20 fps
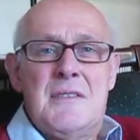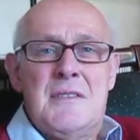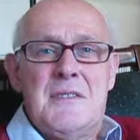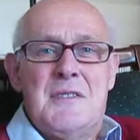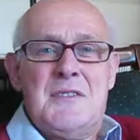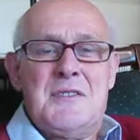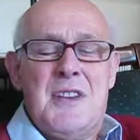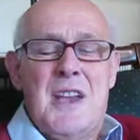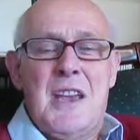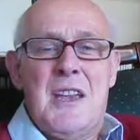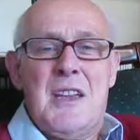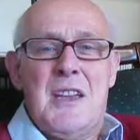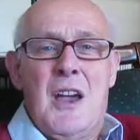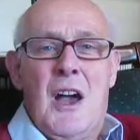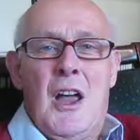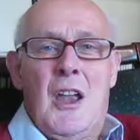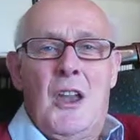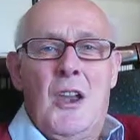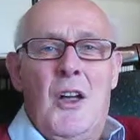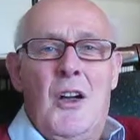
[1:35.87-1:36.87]
say
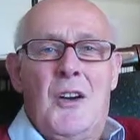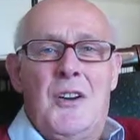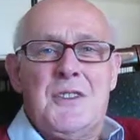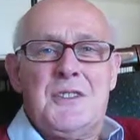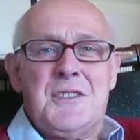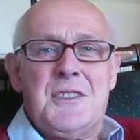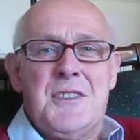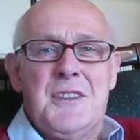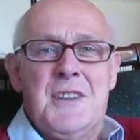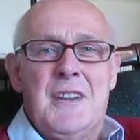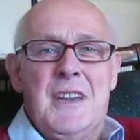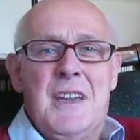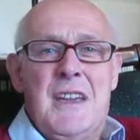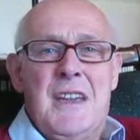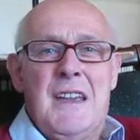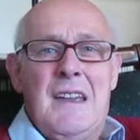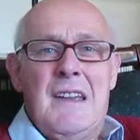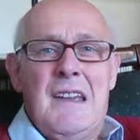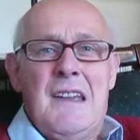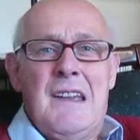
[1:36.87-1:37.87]
a lot
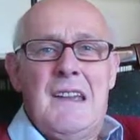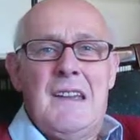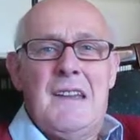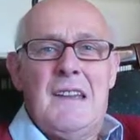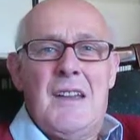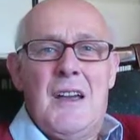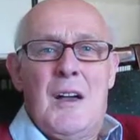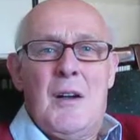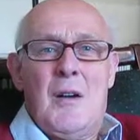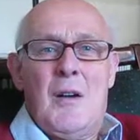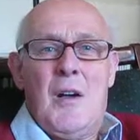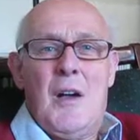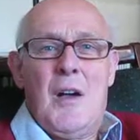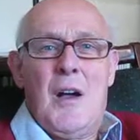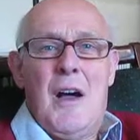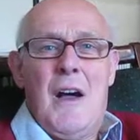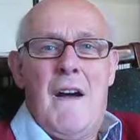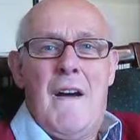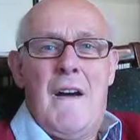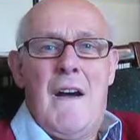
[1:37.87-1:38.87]
in
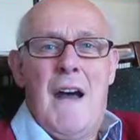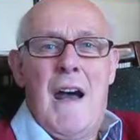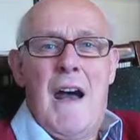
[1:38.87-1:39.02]
a